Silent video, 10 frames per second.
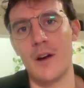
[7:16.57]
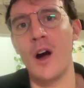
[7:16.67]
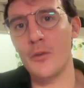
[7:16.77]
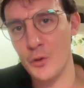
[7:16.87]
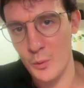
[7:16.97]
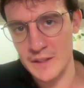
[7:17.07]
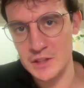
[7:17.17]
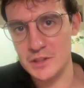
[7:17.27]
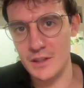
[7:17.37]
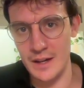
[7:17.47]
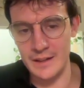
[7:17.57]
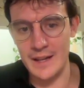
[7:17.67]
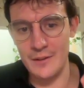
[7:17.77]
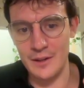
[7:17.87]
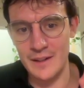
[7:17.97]
After which I had
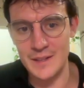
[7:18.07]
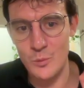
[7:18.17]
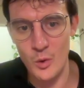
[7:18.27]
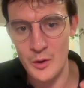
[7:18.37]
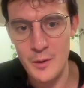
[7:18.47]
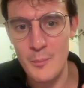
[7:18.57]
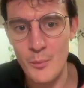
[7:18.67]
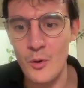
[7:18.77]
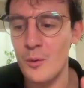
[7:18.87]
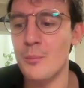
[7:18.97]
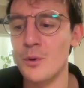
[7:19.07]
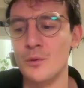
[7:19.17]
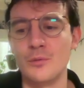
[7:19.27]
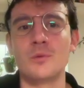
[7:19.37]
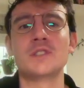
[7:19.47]
calculated one more
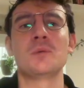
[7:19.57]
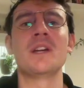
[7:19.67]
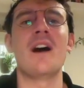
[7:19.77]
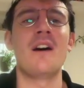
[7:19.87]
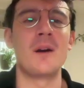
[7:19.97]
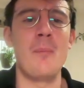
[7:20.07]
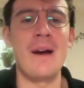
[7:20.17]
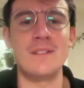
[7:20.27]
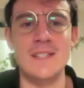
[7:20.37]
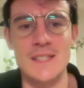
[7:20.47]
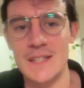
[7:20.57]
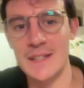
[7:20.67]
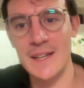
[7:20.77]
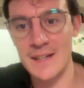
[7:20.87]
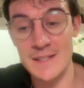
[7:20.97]
move, which we are about to
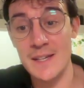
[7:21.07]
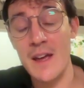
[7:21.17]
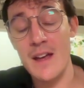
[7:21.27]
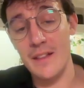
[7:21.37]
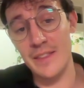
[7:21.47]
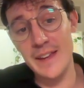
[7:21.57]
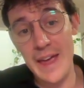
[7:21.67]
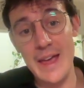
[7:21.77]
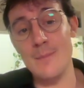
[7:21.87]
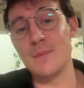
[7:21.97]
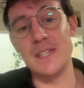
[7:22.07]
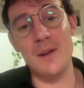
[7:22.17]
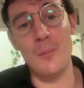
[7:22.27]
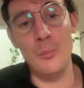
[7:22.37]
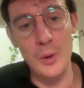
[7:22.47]
see. It is the game's
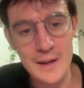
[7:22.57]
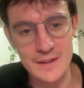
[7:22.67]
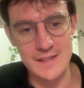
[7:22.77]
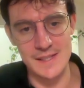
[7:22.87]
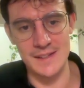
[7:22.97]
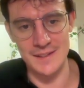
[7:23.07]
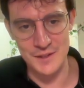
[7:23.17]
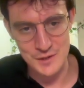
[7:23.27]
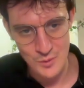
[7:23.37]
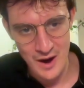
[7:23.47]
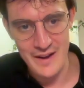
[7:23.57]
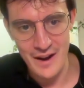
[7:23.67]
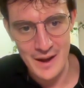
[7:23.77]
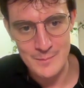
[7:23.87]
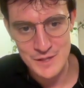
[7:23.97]
brilliancy, and it is why
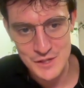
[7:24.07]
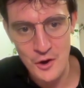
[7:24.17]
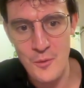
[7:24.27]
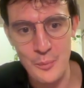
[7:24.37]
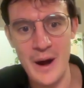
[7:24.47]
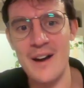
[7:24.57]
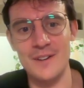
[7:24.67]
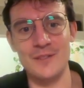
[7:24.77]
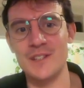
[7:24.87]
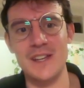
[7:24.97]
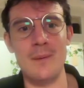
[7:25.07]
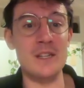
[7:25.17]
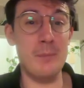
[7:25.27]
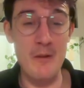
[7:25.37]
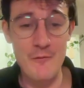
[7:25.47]
I am so proud of this game. I
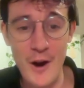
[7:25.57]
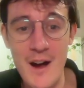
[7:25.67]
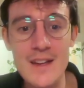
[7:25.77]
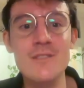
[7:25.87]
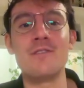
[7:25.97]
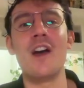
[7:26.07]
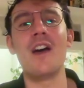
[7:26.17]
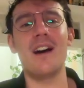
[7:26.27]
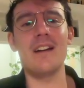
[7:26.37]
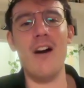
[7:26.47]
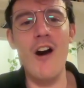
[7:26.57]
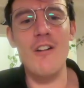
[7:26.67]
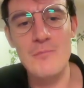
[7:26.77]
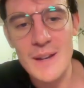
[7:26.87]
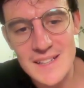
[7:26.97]
spent
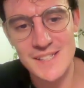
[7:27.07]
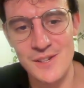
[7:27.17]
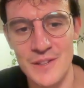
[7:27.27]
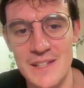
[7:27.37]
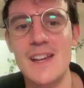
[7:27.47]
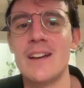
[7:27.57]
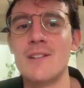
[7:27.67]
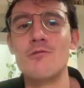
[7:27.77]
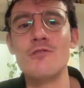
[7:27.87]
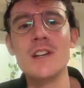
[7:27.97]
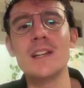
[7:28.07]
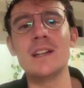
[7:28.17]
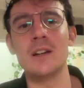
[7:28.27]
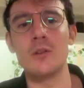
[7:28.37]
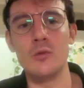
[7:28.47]
5.5 minutes on this, and it
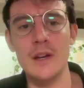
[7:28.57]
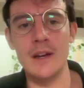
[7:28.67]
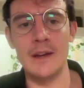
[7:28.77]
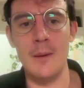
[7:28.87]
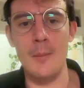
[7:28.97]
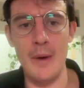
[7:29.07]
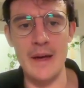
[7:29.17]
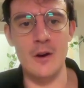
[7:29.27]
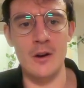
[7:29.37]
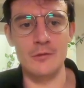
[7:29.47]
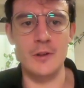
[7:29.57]
really, really paid off.